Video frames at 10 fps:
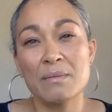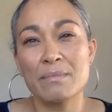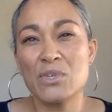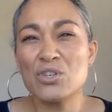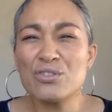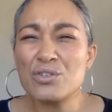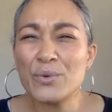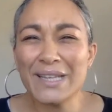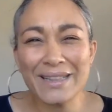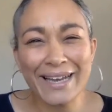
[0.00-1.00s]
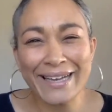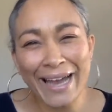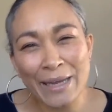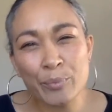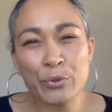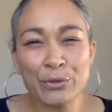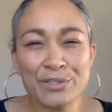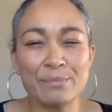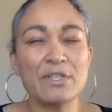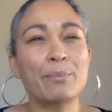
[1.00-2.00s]
usually like April,
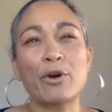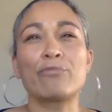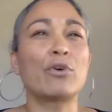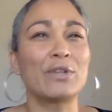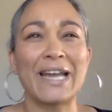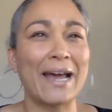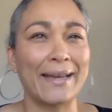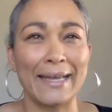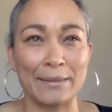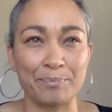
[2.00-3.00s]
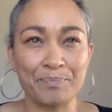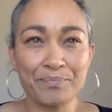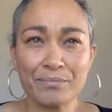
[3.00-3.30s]
September, I roll it out again.